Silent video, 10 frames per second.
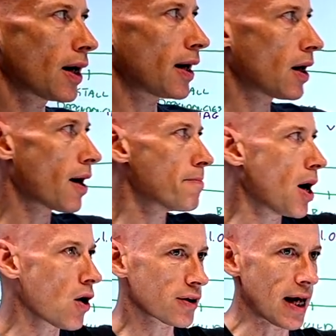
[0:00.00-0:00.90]
And I
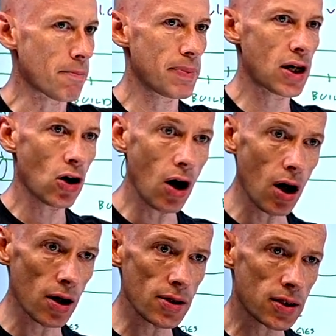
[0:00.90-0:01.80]
mark that
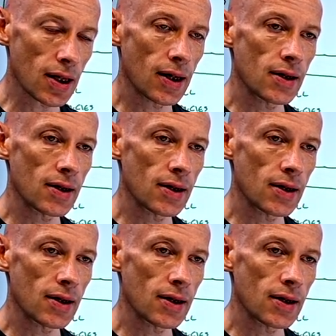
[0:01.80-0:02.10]
because